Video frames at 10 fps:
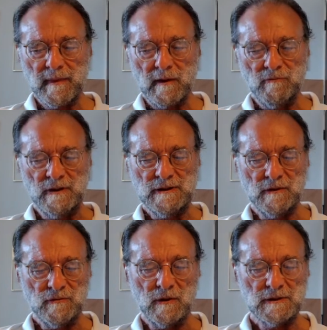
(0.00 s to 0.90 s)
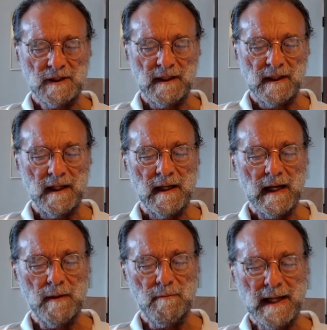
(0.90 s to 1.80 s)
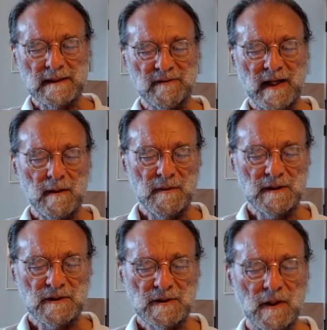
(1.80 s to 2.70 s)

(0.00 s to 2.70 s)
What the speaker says: Richard Rorty and Max Velmans